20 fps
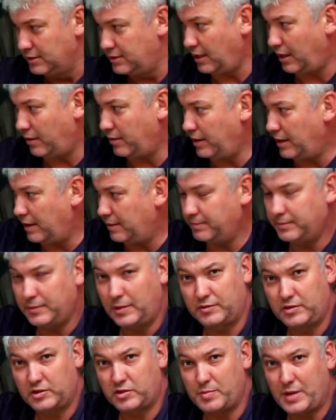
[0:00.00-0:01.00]
So
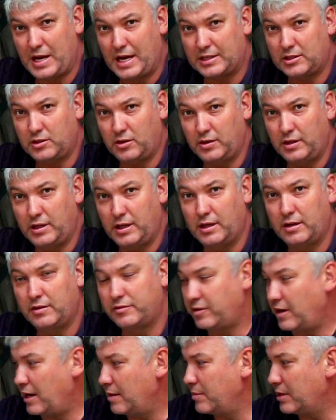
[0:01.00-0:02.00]
I've just marked on the
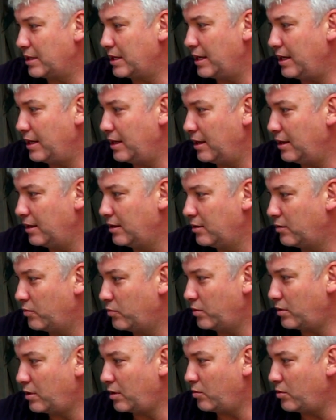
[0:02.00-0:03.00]
framing here
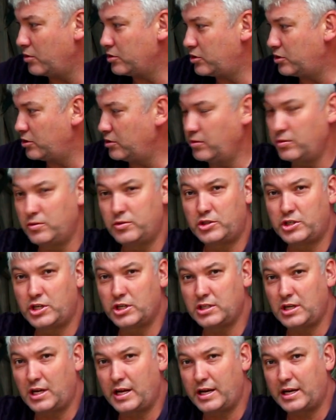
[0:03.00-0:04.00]
where I want to
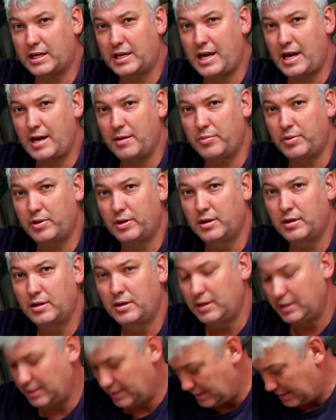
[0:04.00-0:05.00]
chisel out a gap
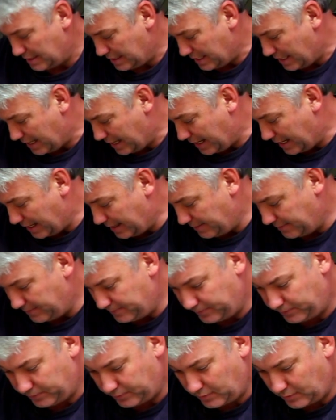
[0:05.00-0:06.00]

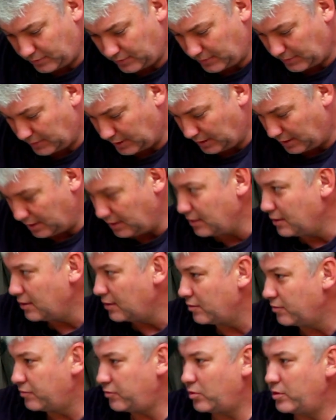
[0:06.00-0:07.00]

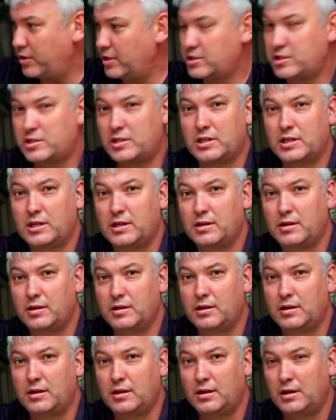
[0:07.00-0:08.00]
for this
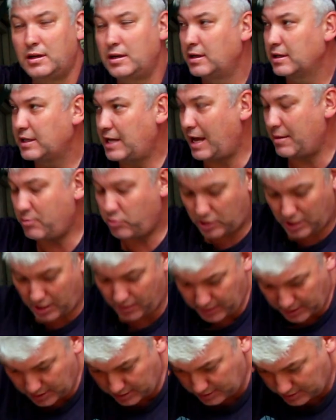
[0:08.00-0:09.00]
cable to
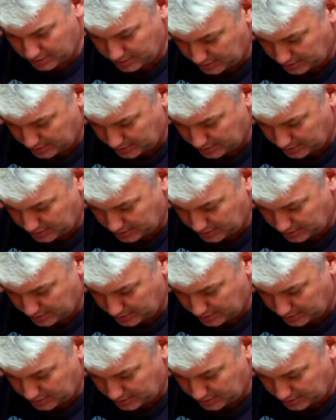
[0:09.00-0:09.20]
go in.